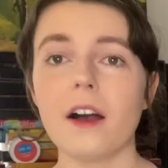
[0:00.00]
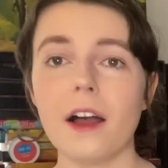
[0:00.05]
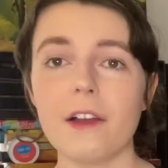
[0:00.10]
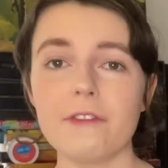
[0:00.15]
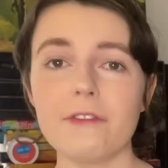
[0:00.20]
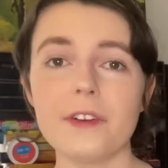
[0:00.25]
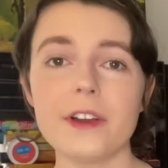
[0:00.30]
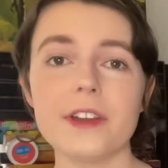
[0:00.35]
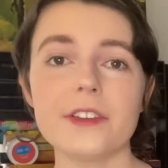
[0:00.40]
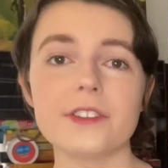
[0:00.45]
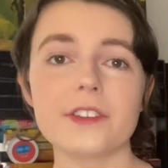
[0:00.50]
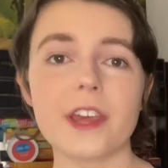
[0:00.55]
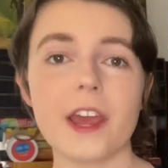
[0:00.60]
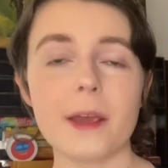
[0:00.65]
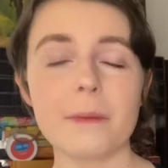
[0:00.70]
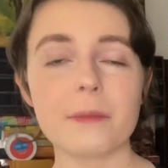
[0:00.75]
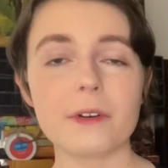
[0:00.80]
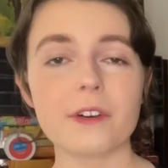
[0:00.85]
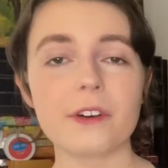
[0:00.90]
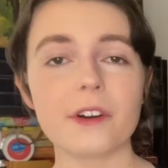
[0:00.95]
I first
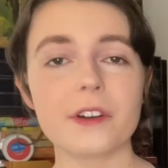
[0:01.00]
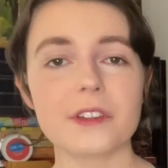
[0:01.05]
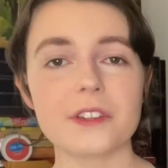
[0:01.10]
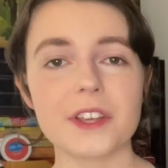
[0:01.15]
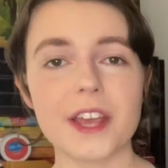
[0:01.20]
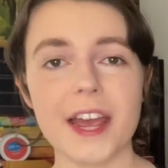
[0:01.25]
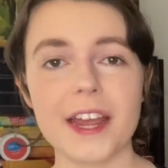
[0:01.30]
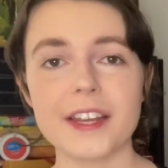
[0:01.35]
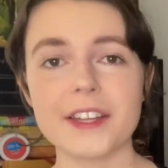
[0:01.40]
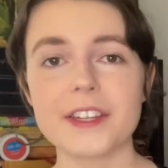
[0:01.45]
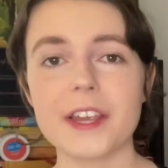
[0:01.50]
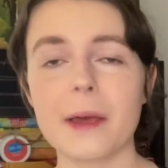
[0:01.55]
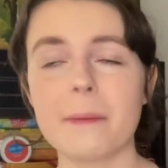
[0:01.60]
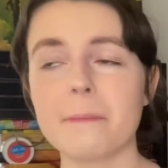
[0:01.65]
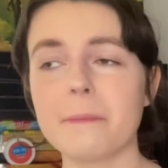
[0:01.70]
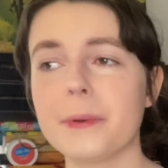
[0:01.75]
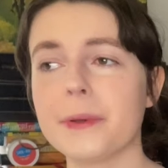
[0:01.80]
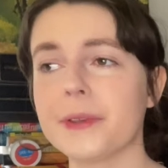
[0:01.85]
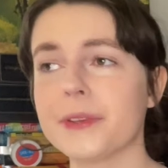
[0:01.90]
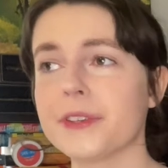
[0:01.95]
came across Kae
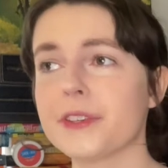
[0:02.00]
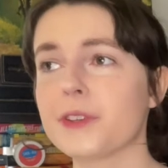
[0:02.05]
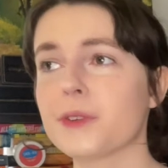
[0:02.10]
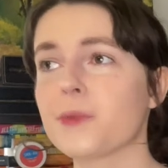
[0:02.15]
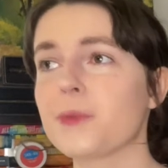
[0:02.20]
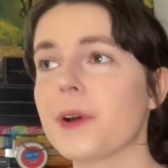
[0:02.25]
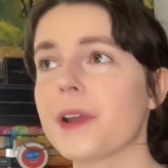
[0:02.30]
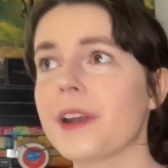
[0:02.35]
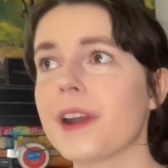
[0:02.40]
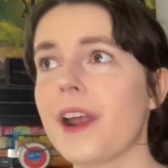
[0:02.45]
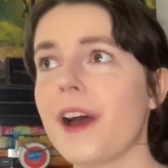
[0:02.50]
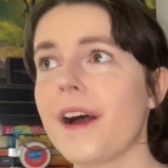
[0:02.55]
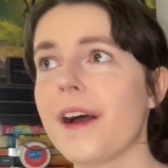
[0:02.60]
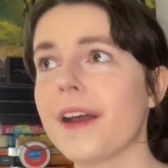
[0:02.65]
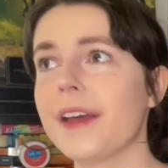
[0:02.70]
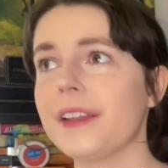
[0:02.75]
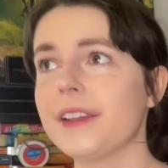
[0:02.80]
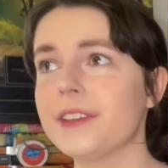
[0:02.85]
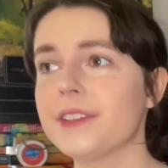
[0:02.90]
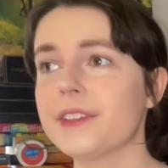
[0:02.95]
Tempest when
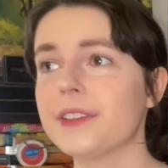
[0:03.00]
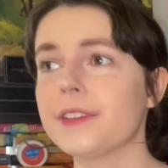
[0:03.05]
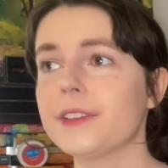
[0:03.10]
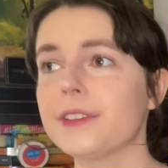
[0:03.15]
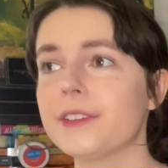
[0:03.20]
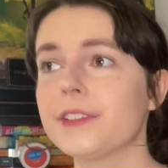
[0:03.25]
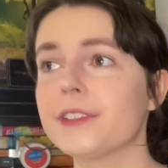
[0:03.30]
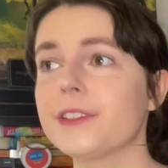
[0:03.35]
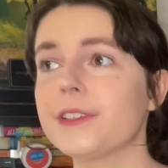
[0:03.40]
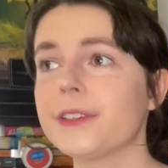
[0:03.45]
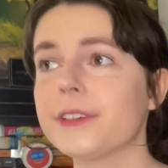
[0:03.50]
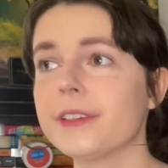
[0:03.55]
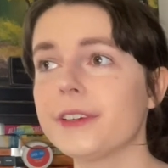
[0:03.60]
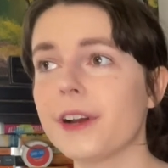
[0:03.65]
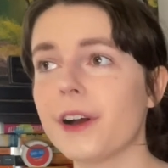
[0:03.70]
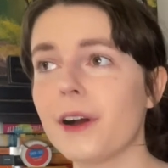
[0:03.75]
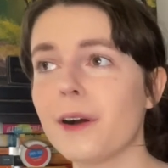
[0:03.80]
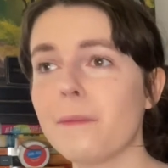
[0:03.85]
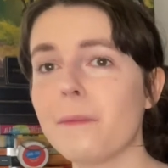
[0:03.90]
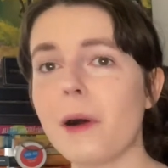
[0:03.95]
I listened to
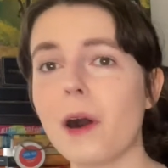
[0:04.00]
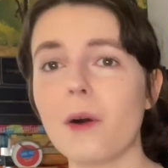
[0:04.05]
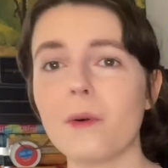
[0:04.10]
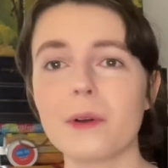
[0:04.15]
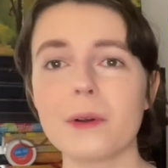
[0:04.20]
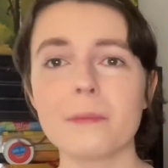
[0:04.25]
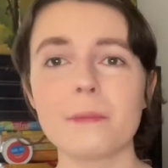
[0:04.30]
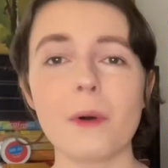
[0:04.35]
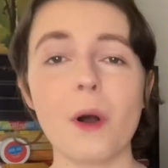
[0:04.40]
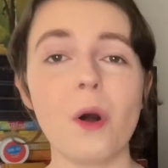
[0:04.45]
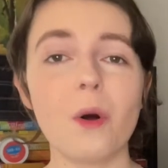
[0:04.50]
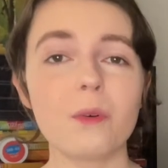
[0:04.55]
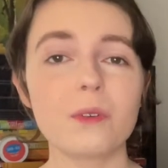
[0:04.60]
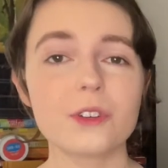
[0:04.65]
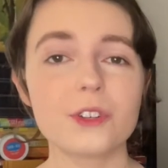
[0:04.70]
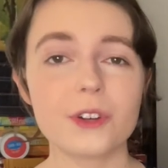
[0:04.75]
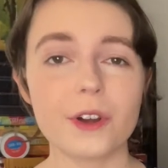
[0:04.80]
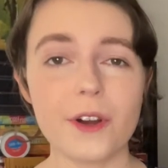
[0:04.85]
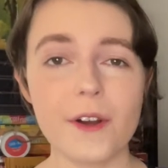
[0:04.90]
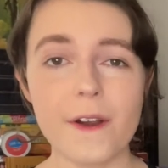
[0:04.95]
her poem
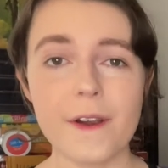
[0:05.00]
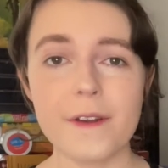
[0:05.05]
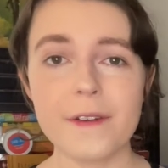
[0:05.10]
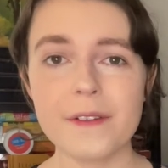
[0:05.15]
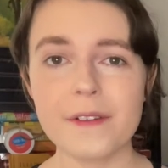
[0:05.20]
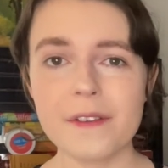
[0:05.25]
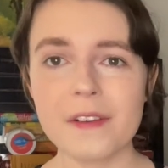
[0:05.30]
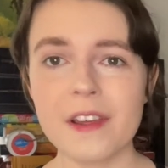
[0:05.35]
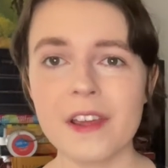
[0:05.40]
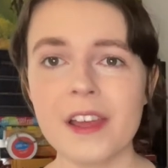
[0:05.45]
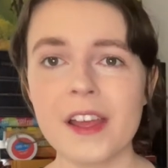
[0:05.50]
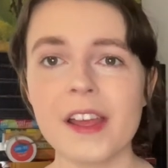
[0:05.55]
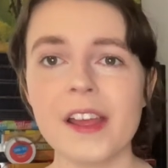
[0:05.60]
Hold Your Own.